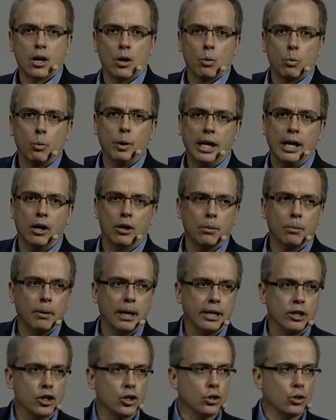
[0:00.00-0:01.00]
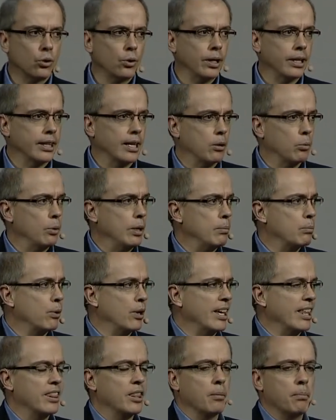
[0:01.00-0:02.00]
we are ensuring that we
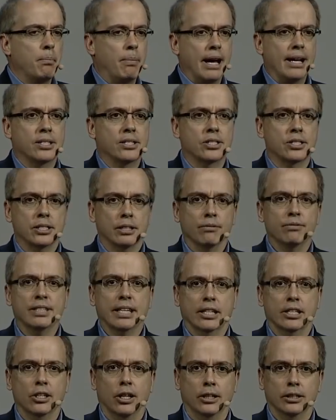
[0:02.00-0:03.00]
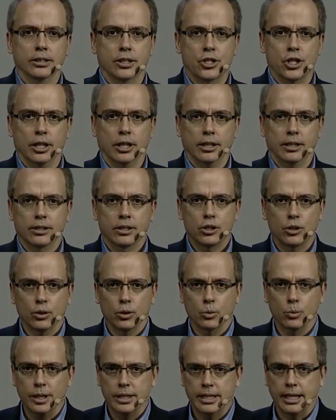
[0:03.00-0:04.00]
bring the best of technology to the
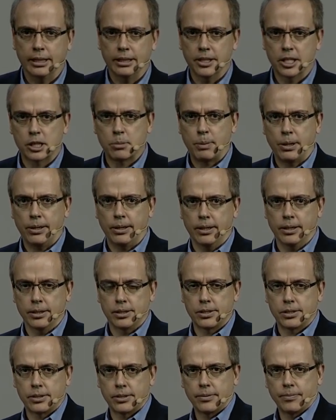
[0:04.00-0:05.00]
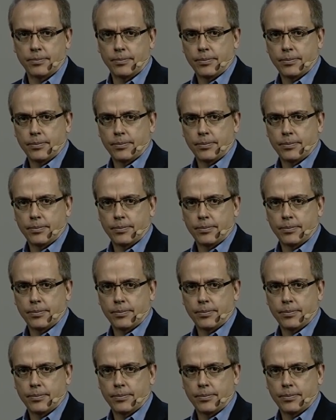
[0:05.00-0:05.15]
retail experience.